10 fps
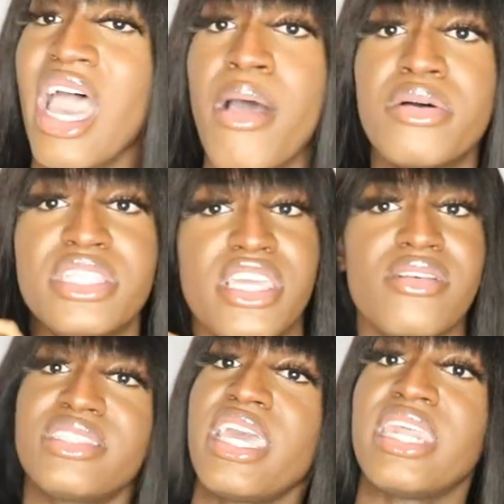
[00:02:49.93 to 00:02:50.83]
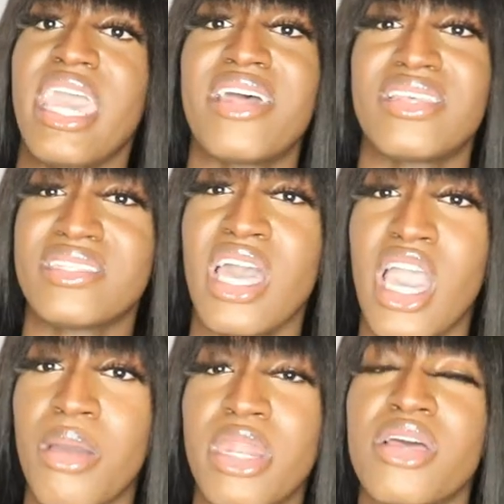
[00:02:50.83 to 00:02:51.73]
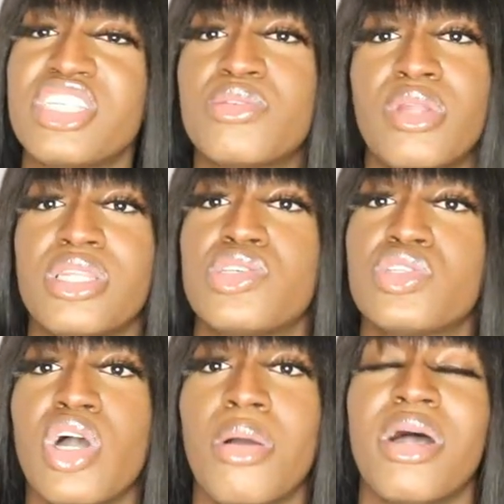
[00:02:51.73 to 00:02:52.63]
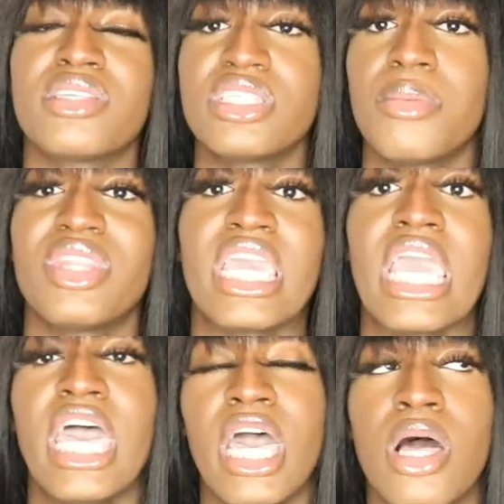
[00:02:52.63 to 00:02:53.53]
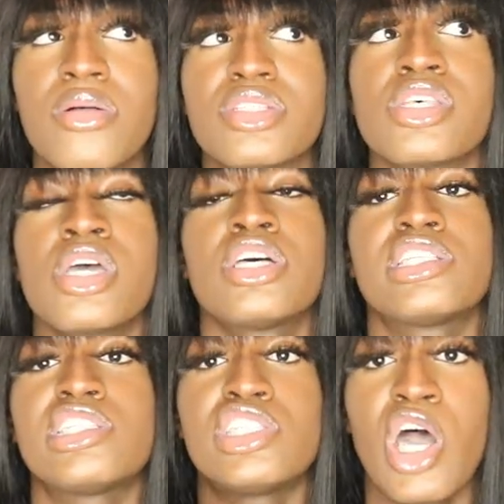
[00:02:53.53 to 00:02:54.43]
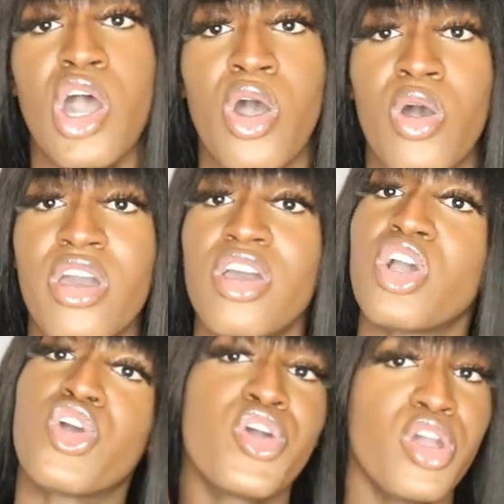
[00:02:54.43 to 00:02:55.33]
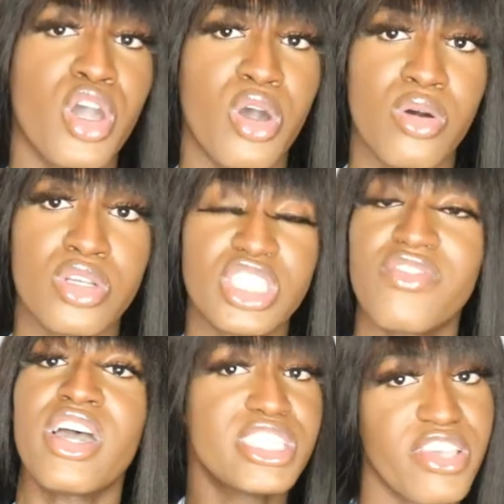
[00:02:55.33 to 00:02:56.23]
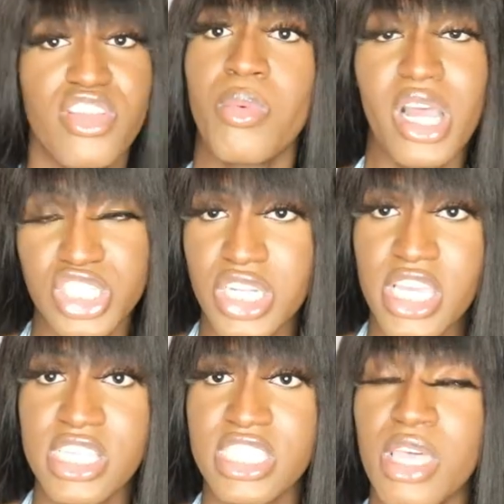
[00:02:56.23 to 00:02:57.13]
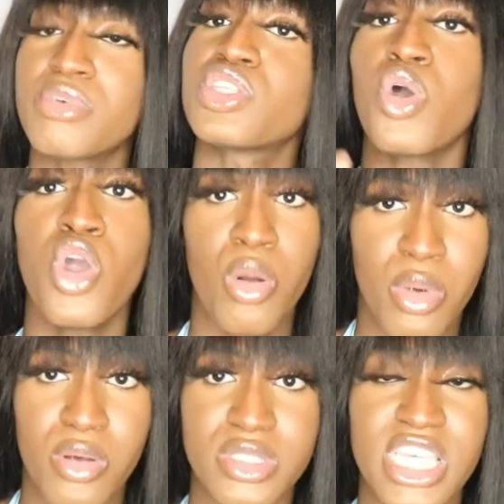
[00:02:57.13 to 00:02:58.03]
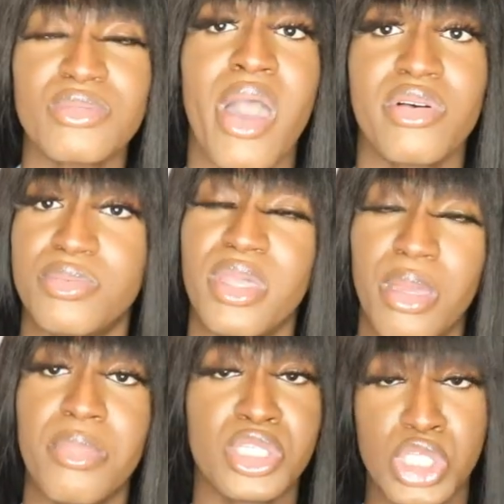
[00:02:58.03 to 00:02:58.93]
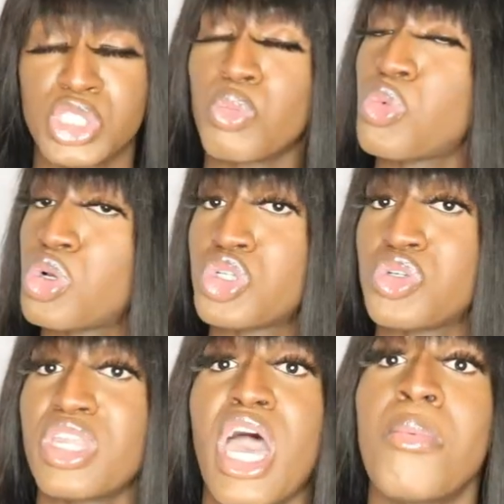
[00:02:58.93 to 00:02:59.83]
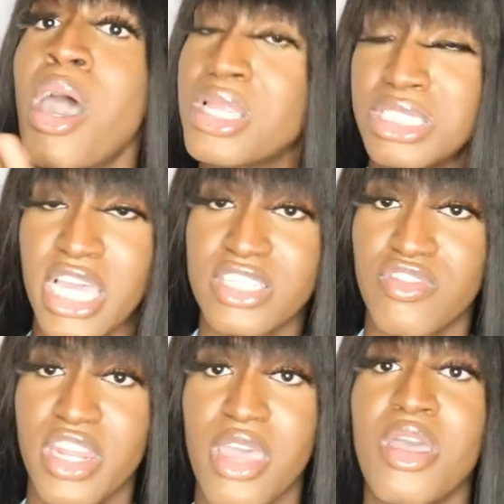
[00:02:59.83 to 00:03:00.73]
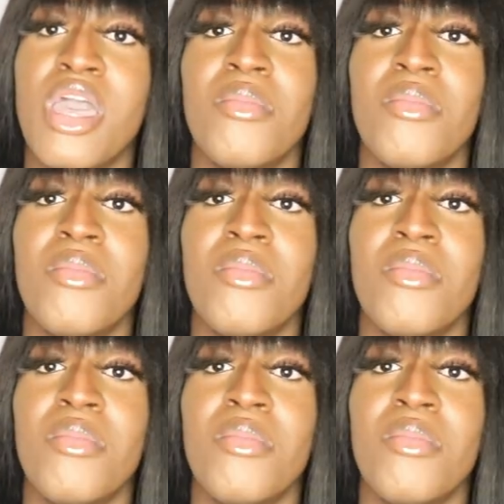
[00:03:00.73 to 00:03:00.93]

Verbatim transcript: I was irritated at the time and I just wanted to talk about something else. So girl, Siobhanza, if you're watching this, it was the hormones. That's why I was being bitchy towards you, and I apologize for that.